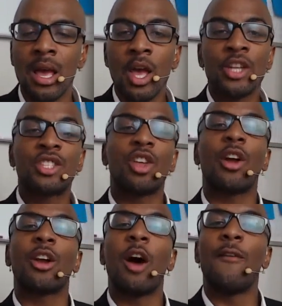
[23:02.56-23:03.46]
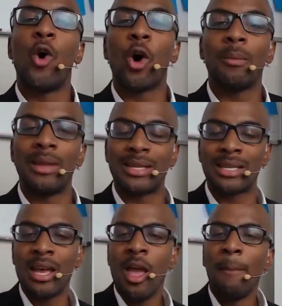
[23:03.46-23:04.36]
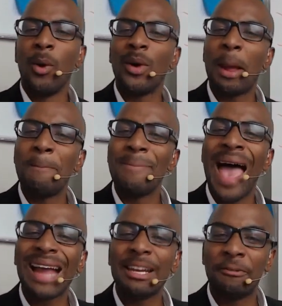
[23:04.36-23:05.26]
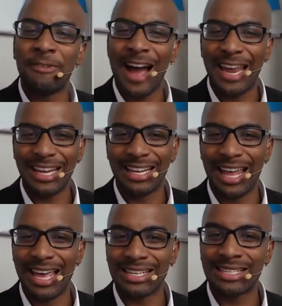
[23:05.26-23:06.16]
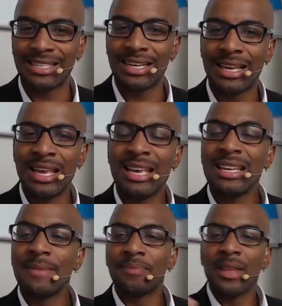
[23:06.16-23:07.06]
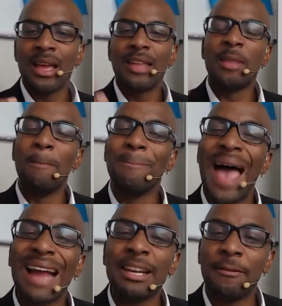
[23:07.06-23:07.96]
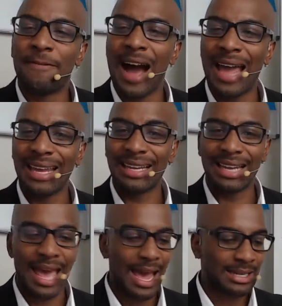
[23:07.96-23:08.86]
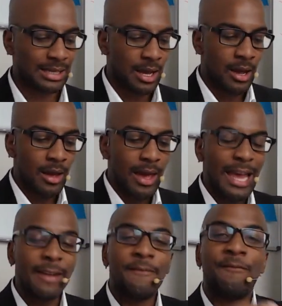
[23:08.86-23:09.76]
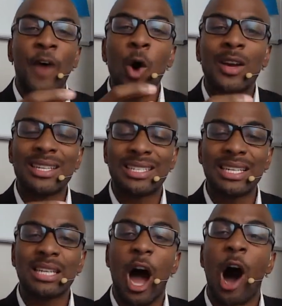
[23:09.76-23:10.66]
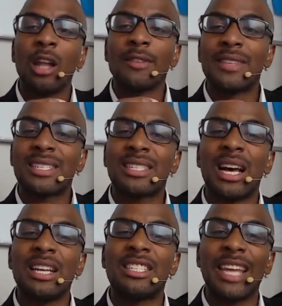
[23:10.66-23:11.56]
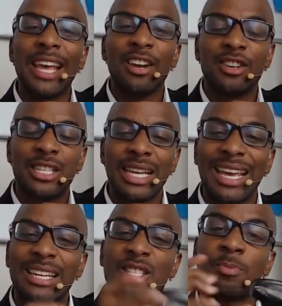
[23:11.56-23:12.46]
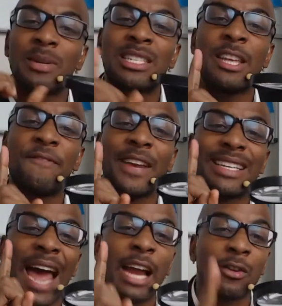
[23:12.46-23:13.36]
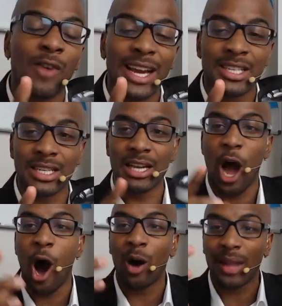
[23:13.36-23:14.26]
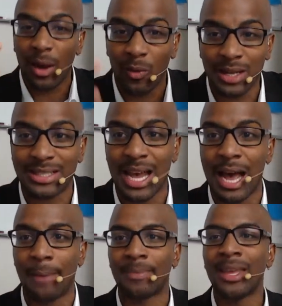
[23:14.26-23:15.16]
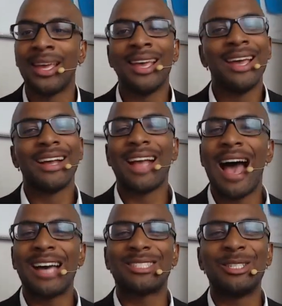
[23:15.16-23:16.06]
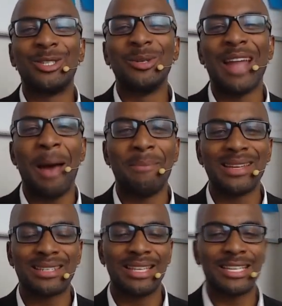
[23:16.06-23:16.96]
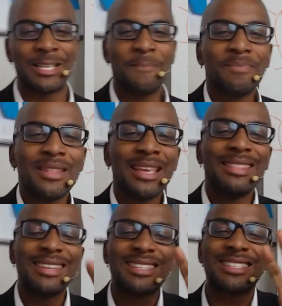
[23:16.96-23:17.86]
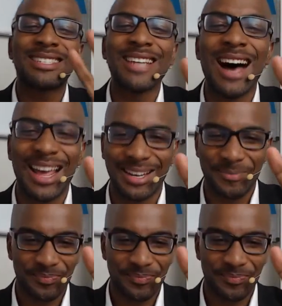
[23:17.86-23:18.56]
started out harmless, but with a magnifying glass. The magnifying glass, it focuses all of the sun's energy in a specific direction all at one time. Guys, do not miss this. The sun